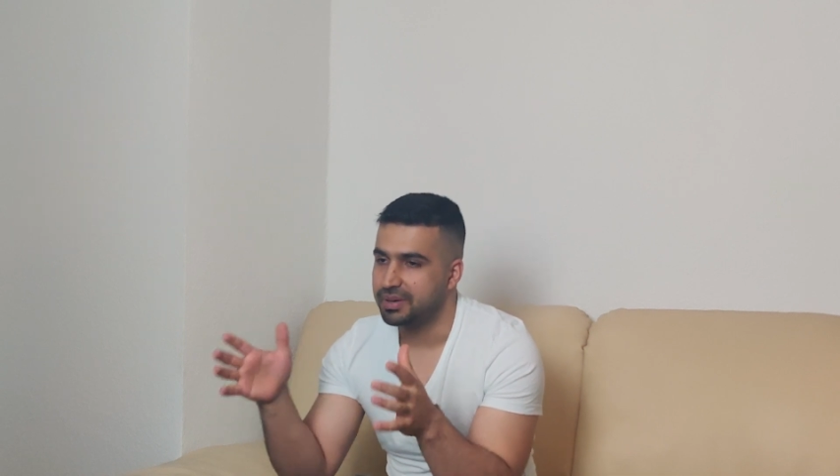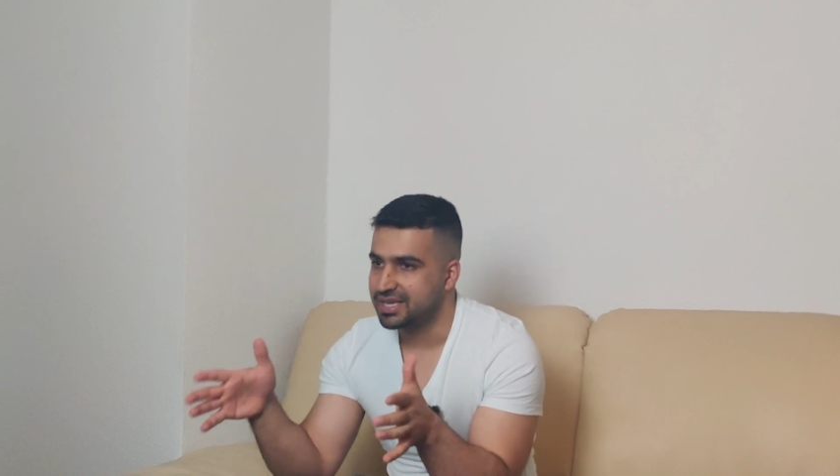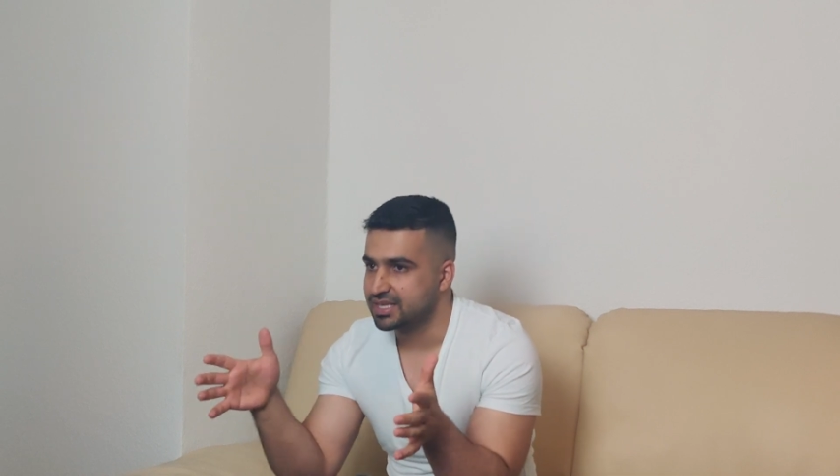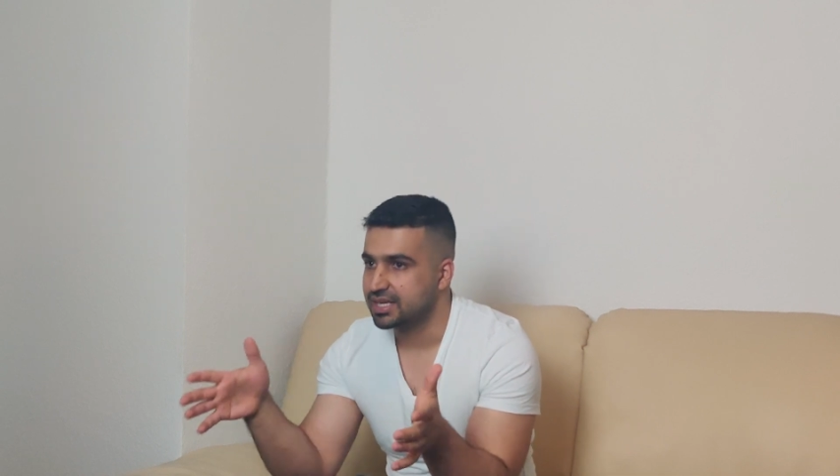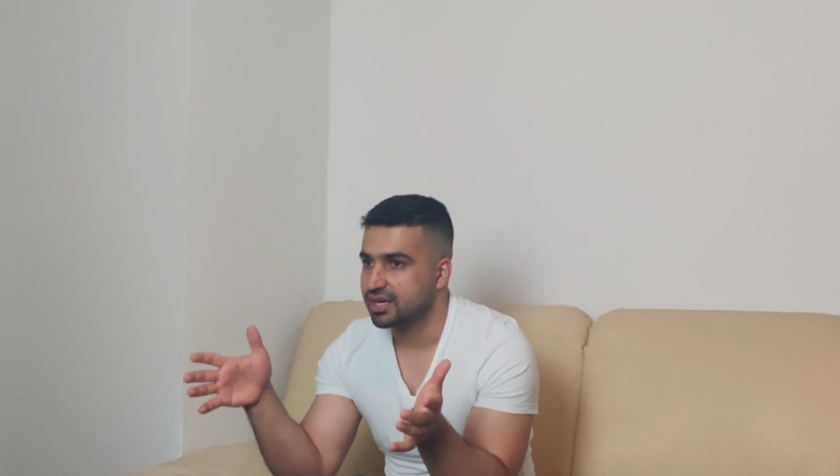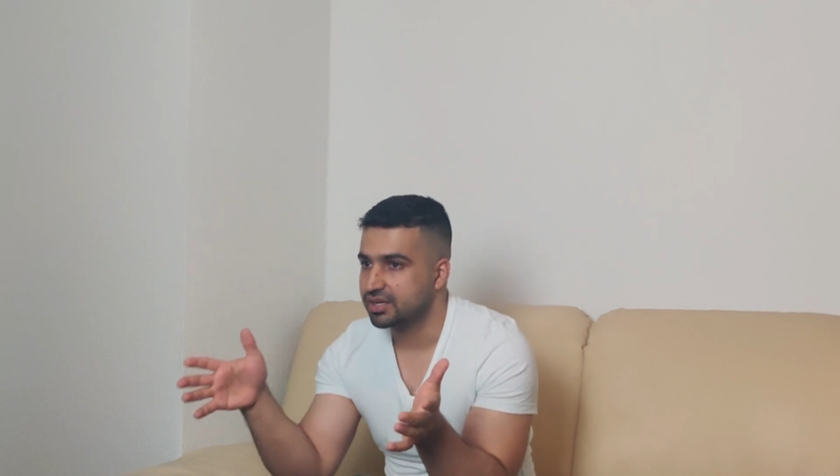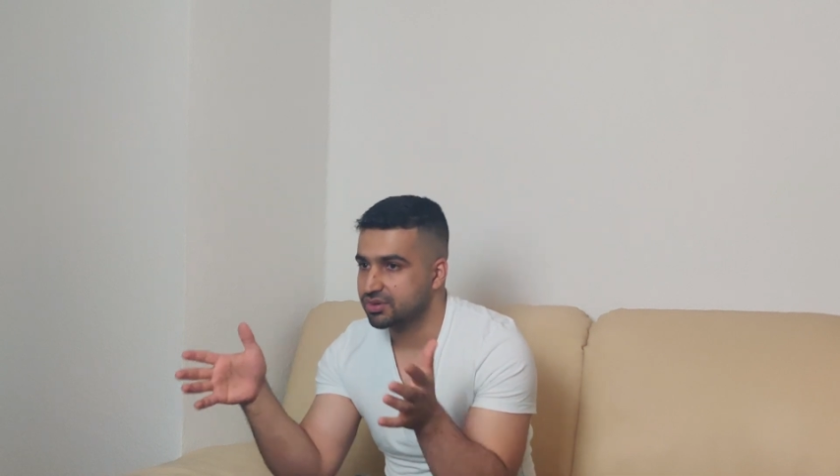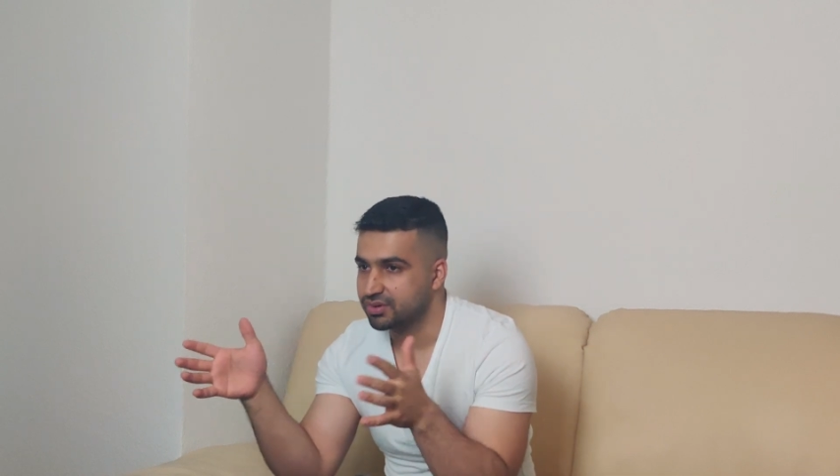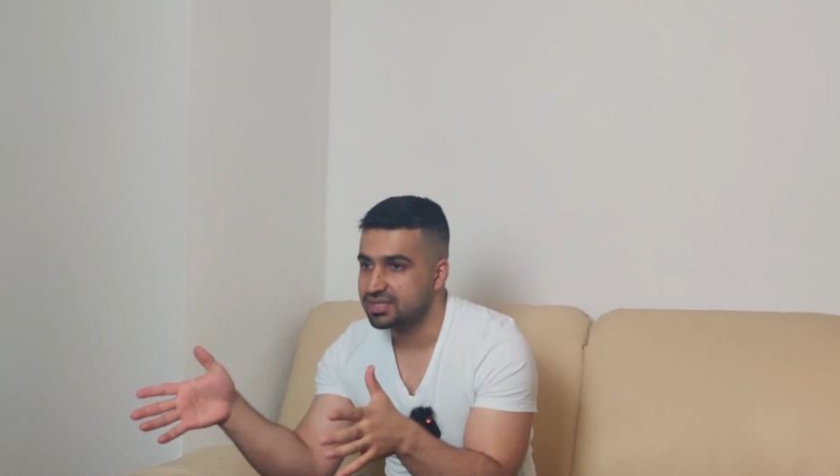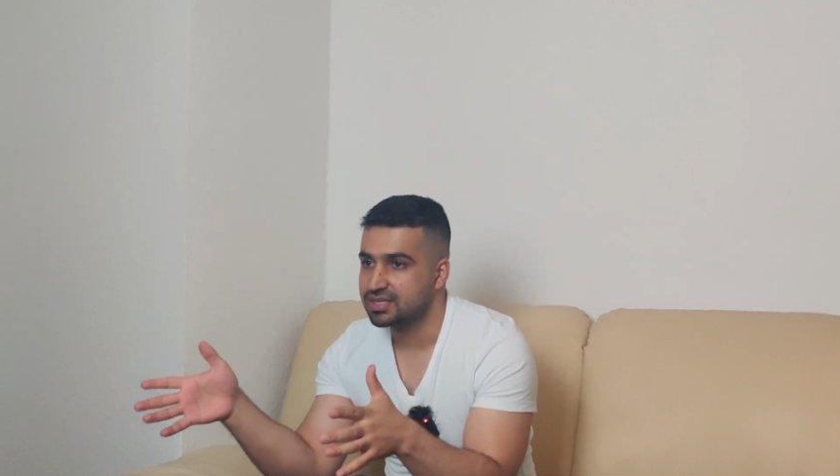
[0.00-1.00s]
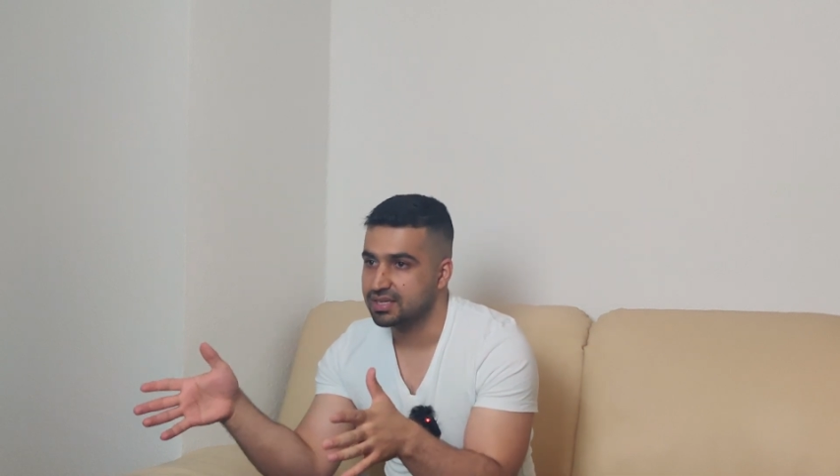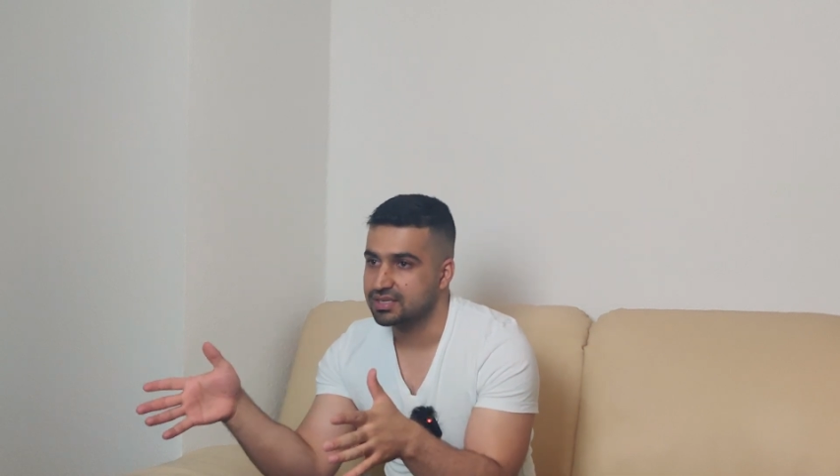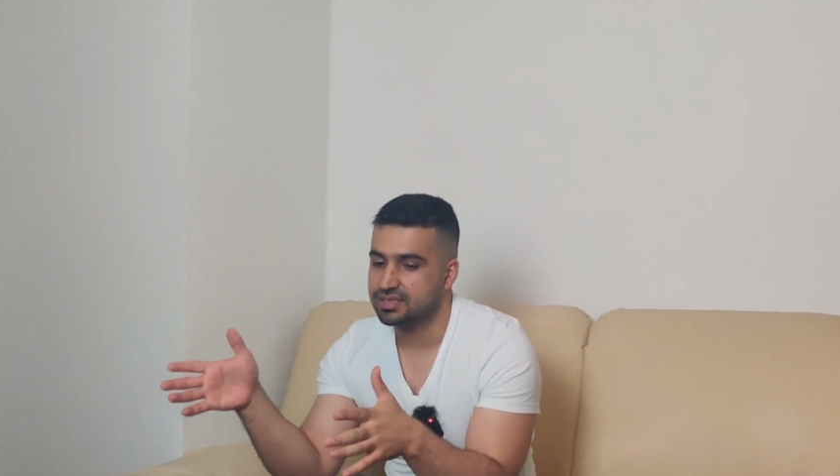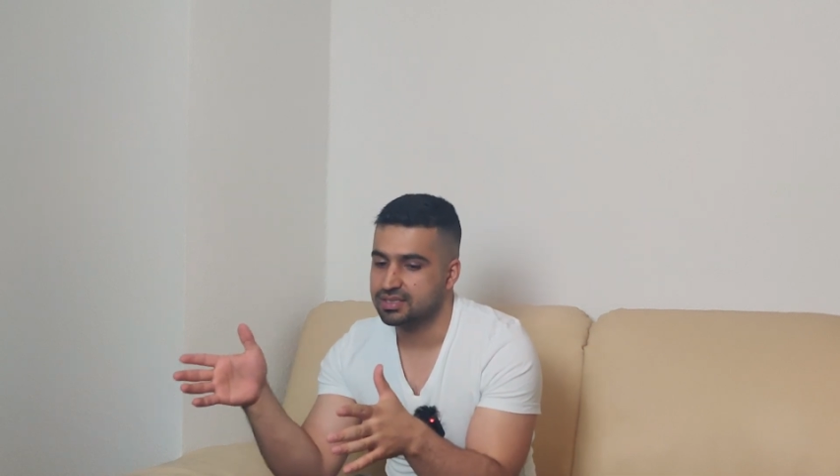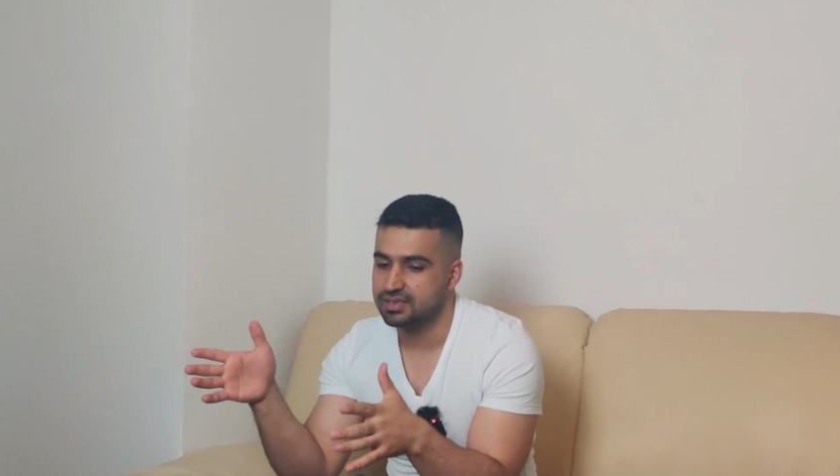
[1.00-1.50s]
basic
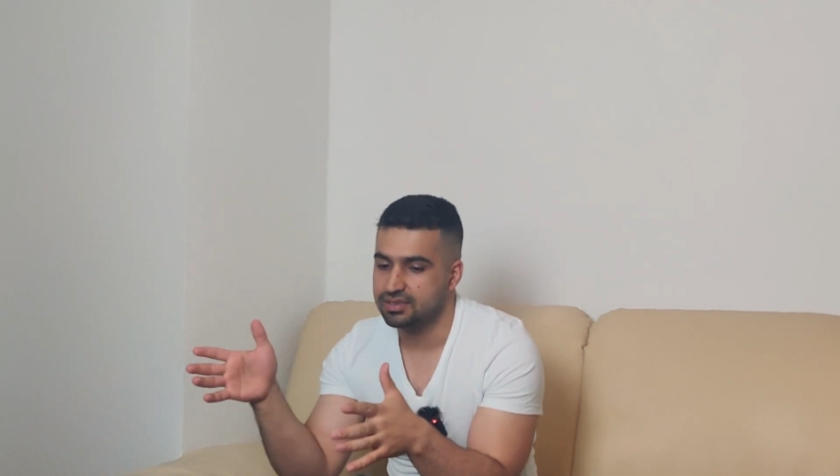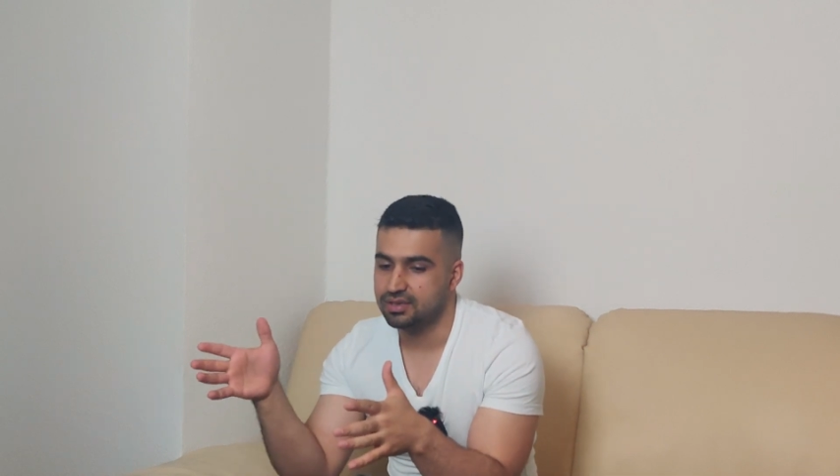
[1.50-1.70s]
characteristics